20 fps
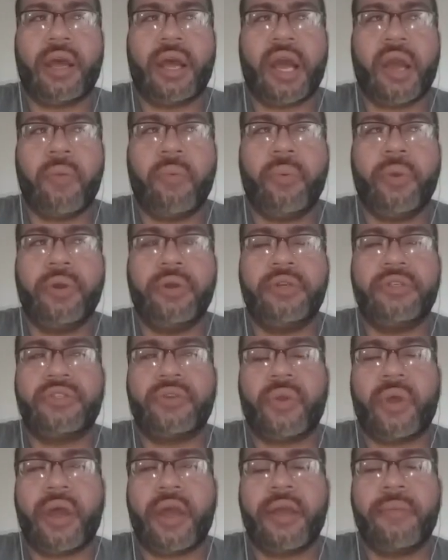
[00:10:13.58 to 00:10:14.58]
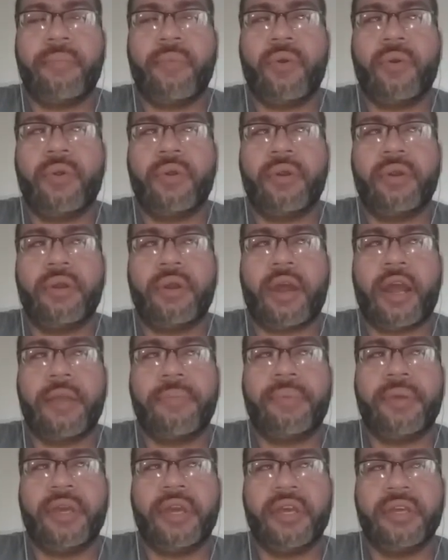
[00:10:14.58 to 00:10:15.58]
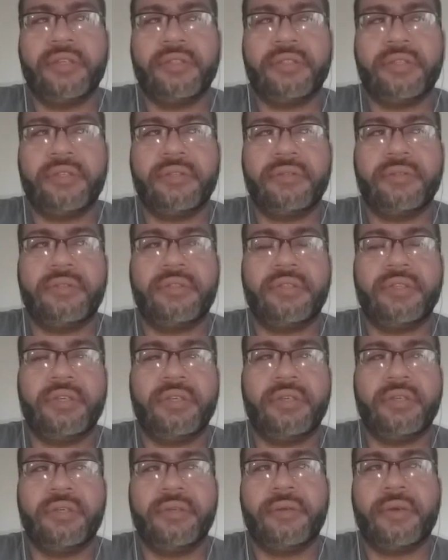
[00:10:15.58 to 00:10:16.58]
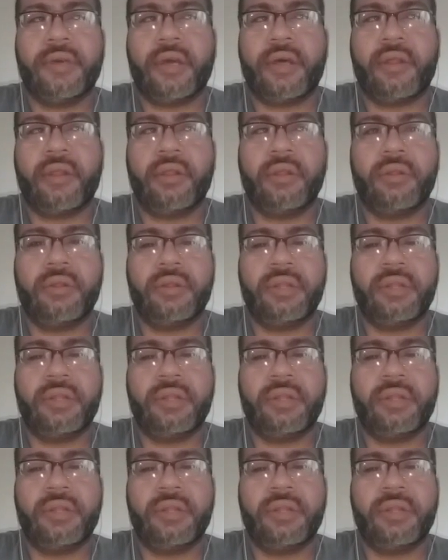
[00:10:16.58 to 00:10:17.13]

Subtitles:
I would try more IPAs and see how